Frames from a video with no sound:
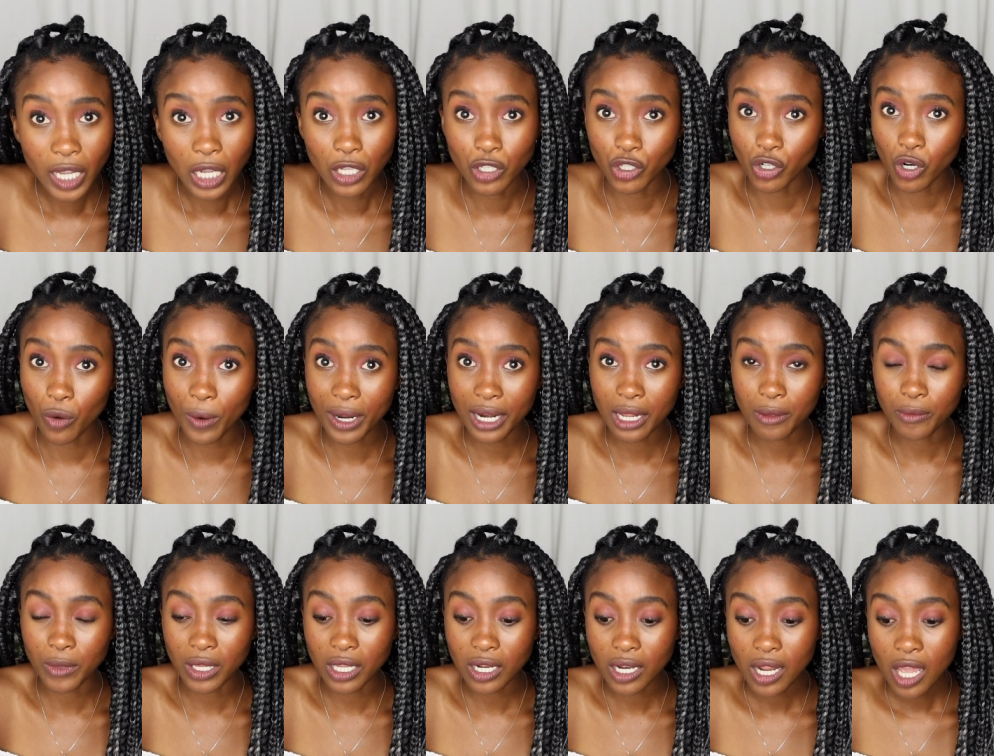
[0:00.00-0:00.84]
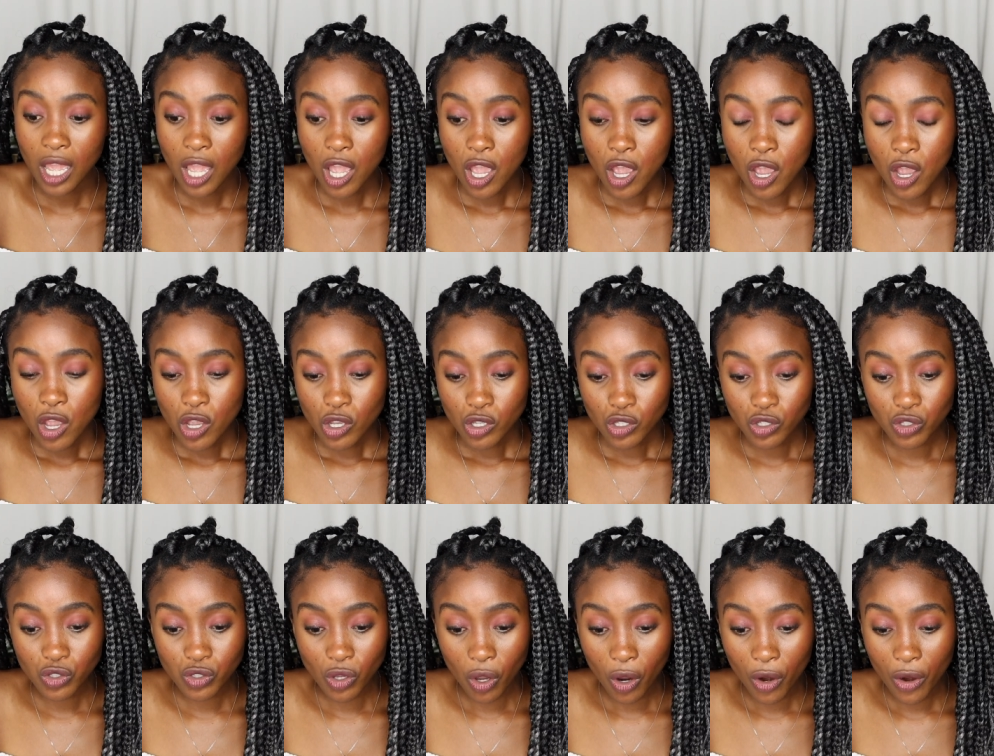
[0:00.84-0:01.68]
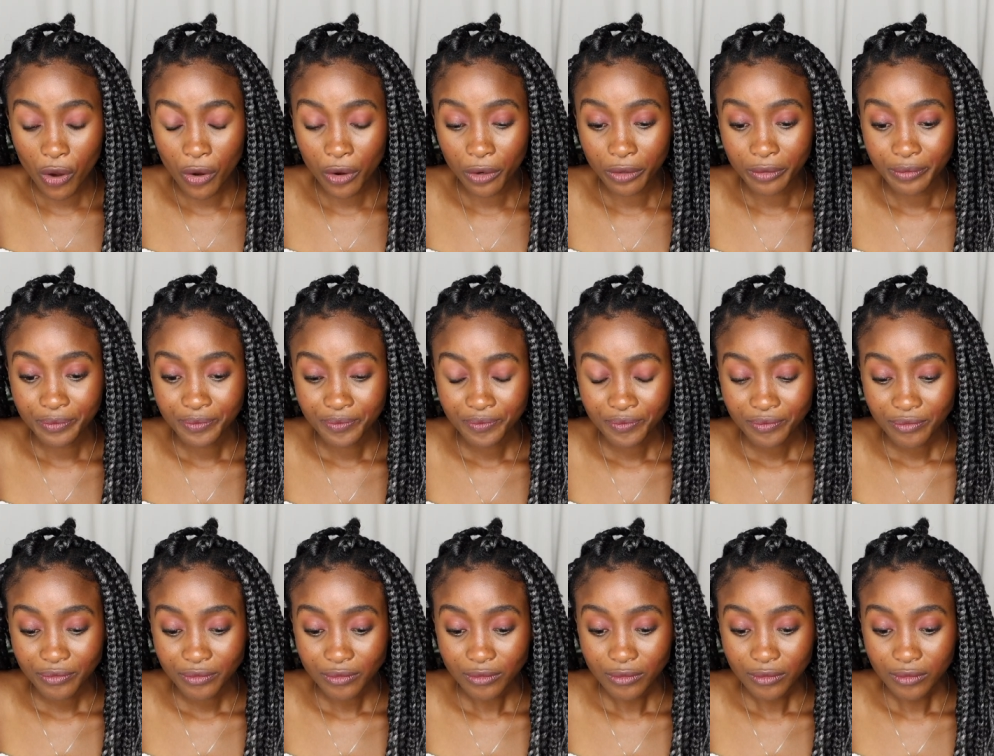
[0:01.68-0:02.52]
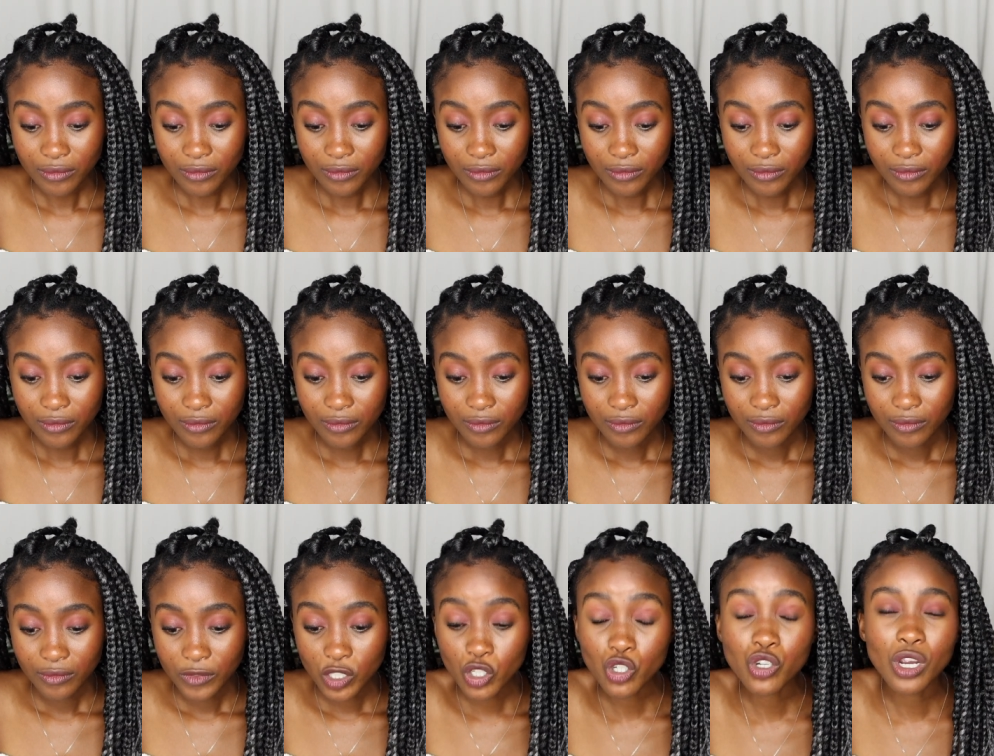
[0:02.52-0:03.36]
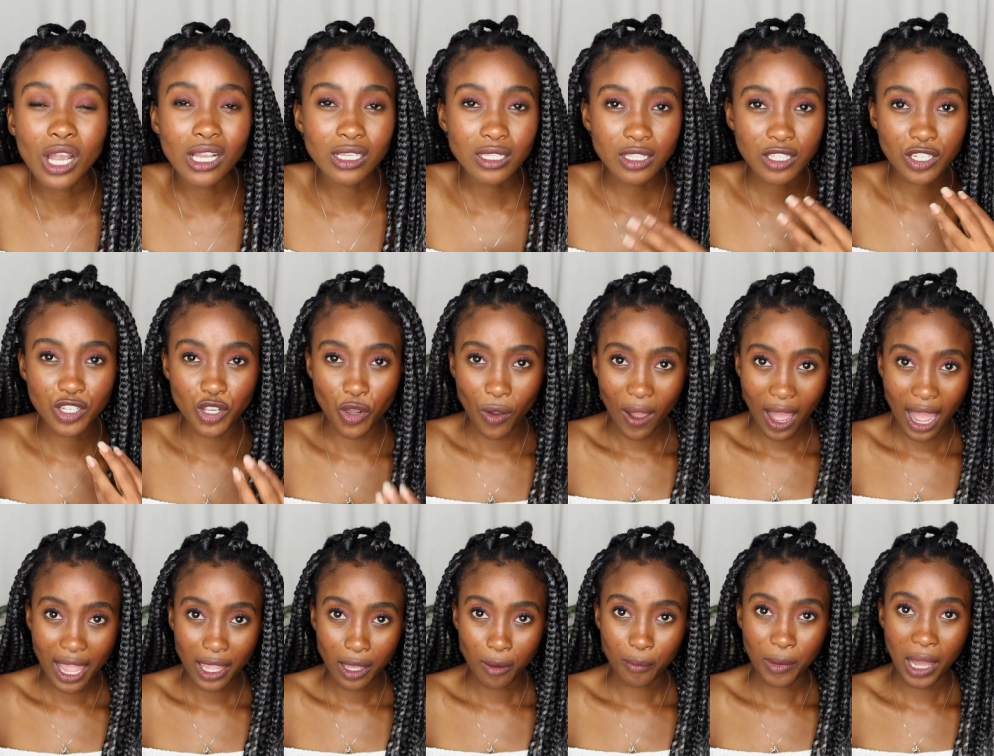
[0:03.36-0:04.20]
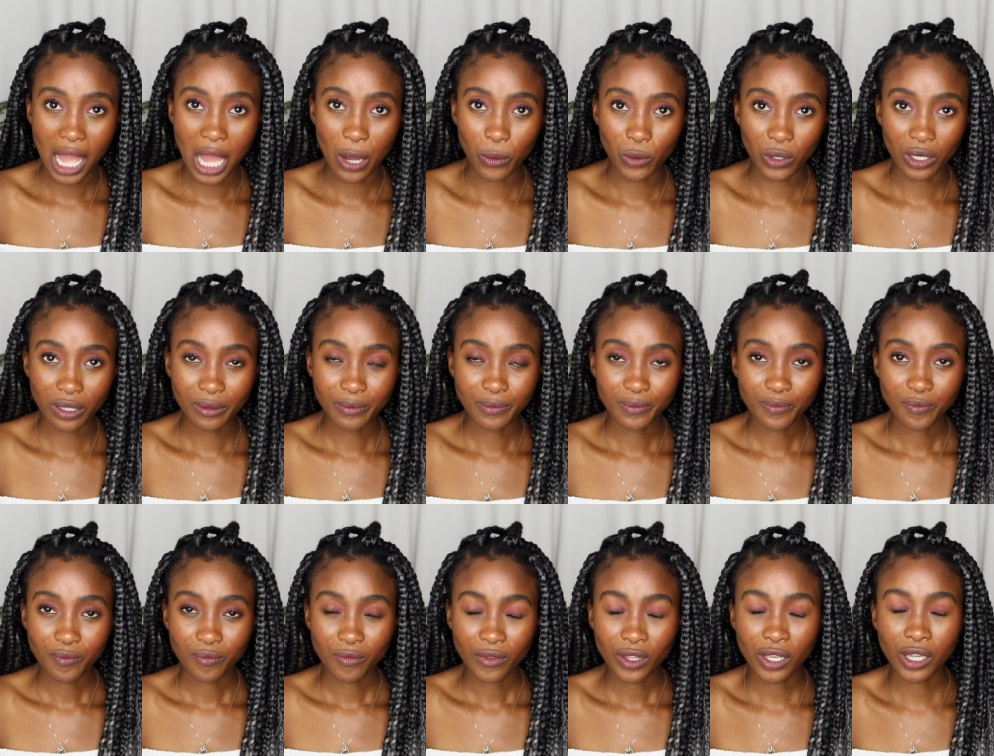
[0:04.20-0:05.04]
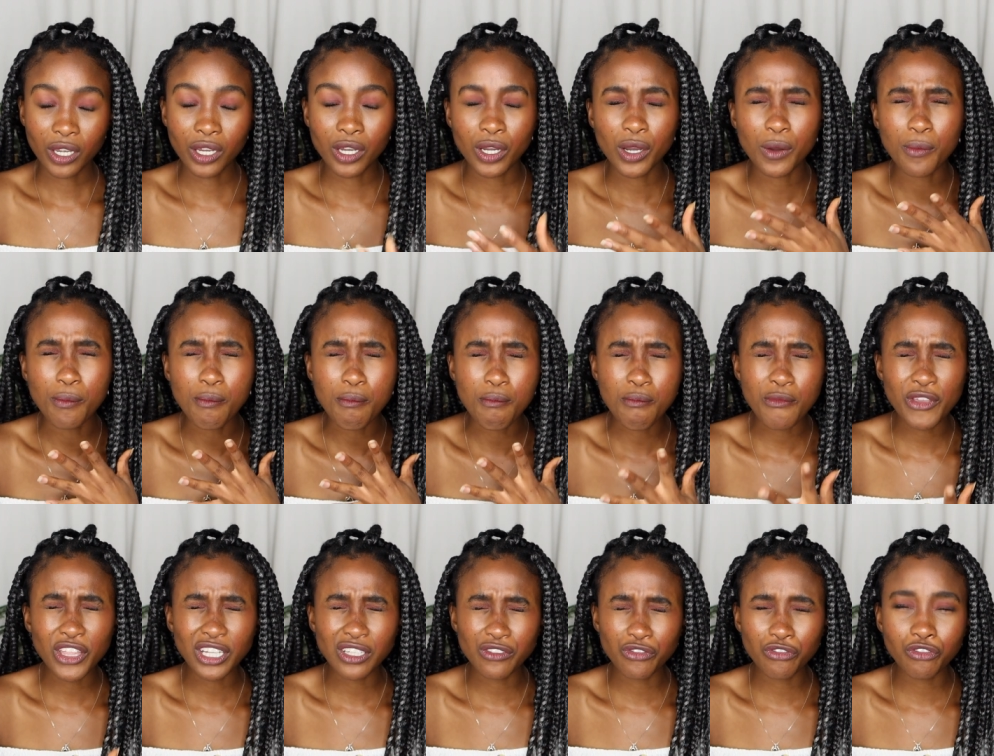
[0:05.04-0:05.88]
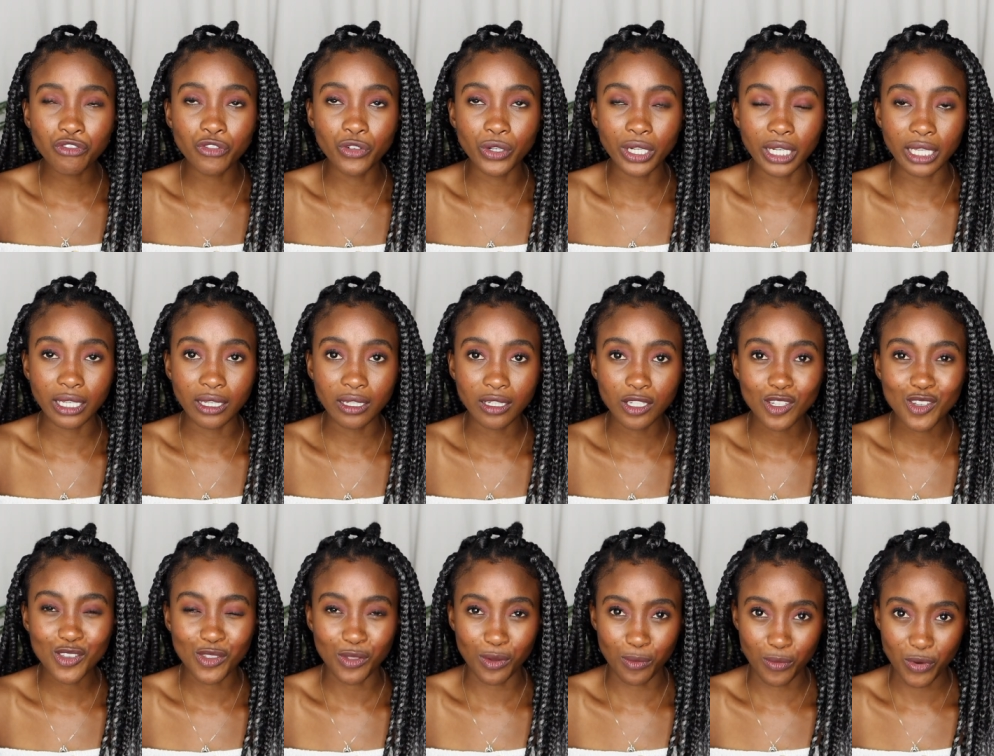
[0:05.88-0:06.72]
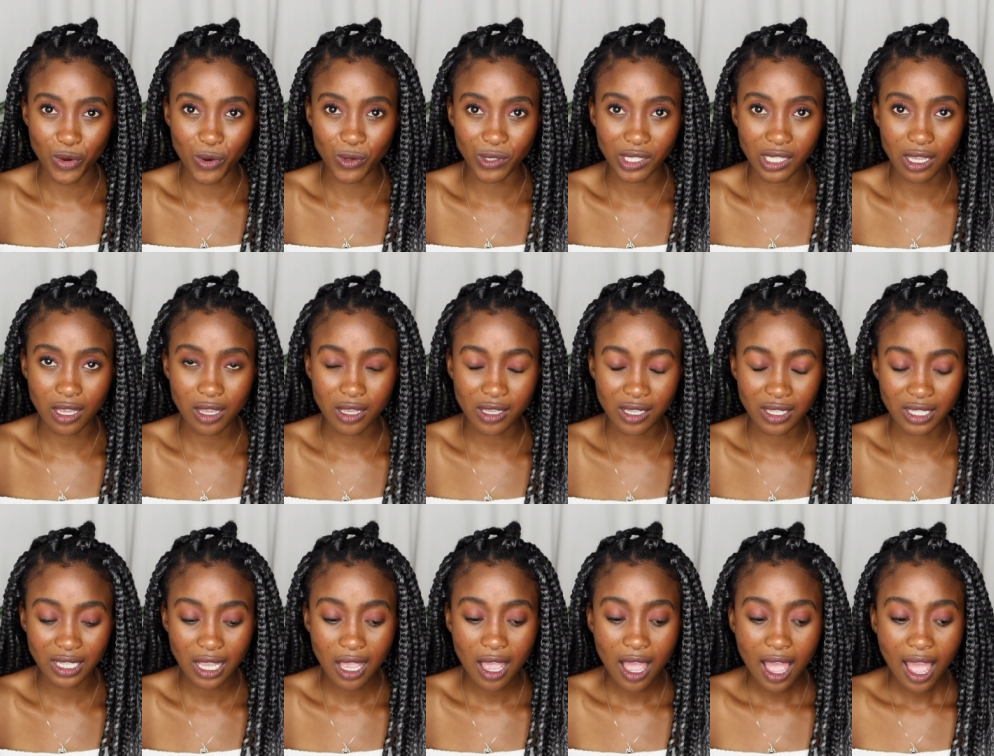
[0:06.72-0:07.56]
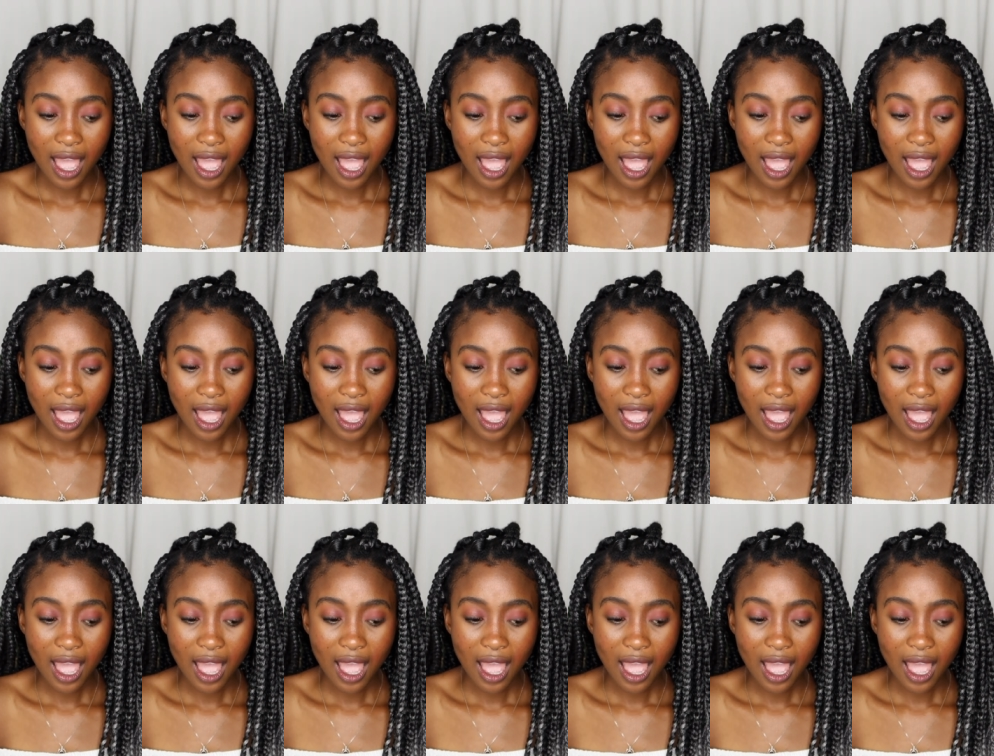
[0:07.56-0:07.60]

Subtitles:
You know what I mean? So trust your higher power, commit fully to the process,